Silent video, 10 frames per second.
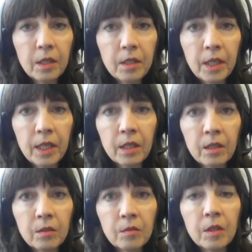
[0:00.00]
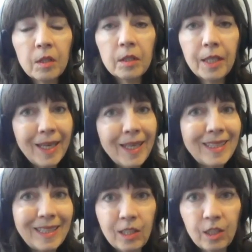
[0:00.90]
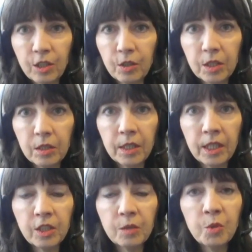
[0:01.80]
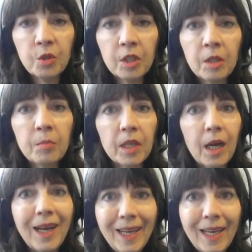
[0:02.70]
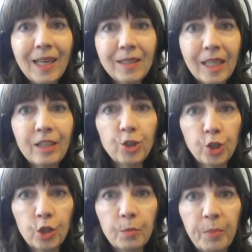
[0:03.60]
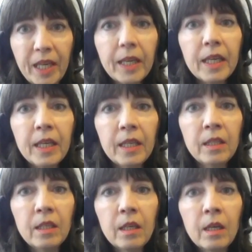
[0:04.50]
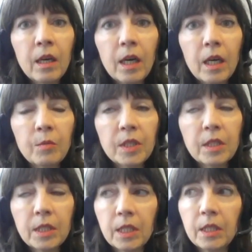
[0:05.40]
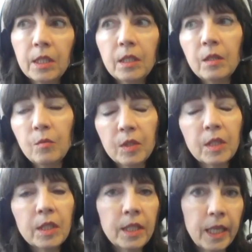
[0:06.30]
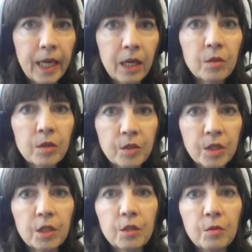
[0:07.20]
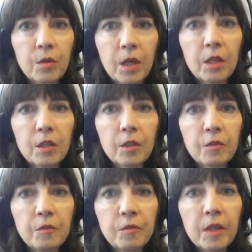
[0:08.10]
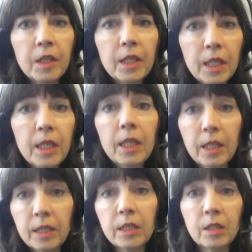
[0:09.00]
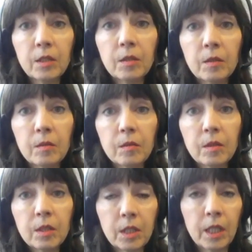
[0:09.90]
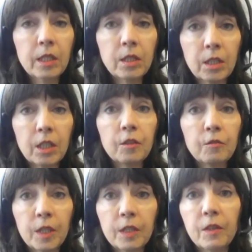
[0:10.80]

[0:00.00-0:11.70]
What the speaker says: Now, the headache didn't occur till the next morning, but I had that sharp pain, I would say, within an hour or so of eating this slice of red